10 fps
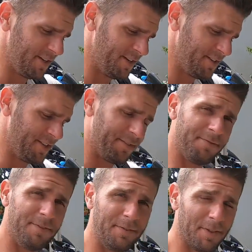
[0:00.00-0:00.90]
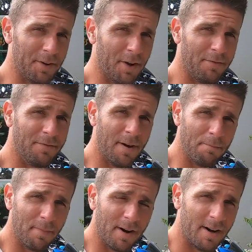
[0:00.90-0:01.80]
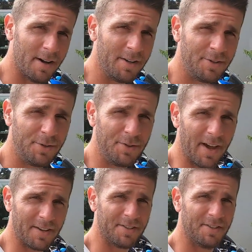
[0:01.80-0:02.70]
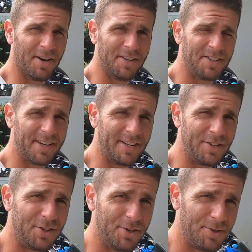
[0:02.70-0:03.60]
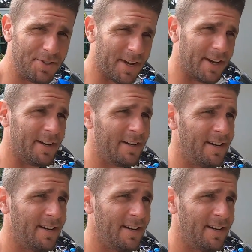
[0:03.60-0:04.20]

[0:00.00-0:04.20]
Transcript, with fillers: It is the 5th of November 2019, Tuesday,